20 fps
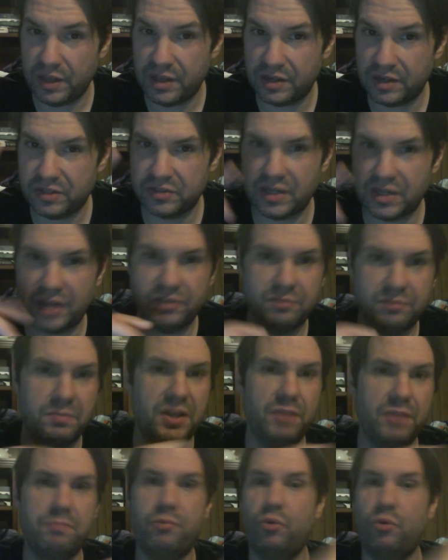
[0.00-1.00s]
This is not
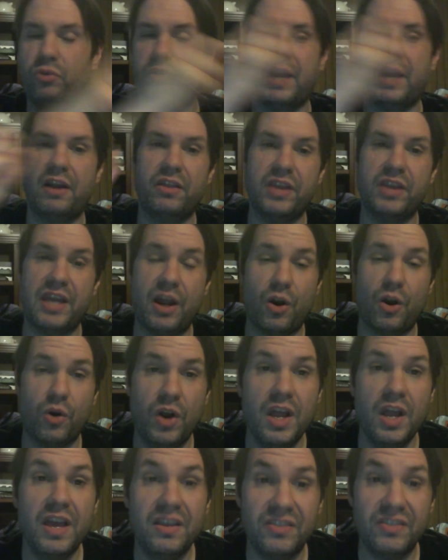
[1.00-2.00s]
being pulled out of the air.
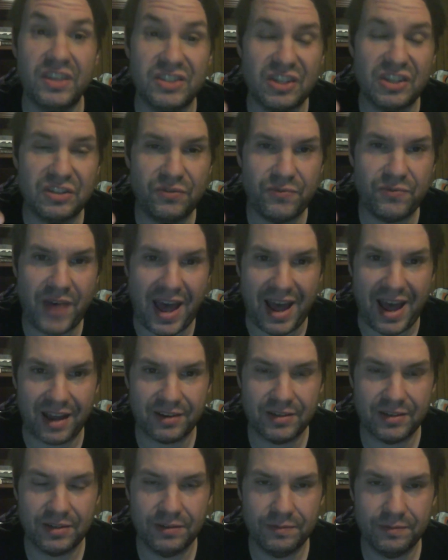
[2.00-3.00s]
This is
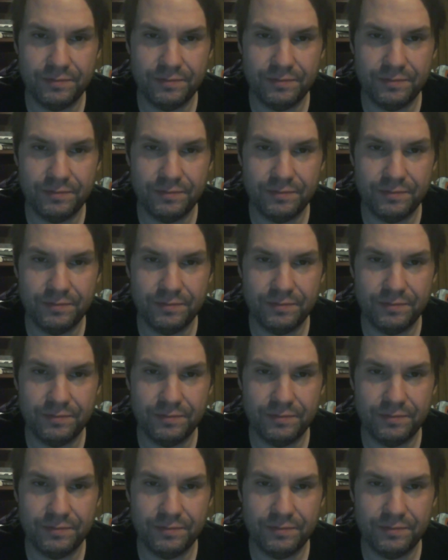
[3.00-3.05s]
fact.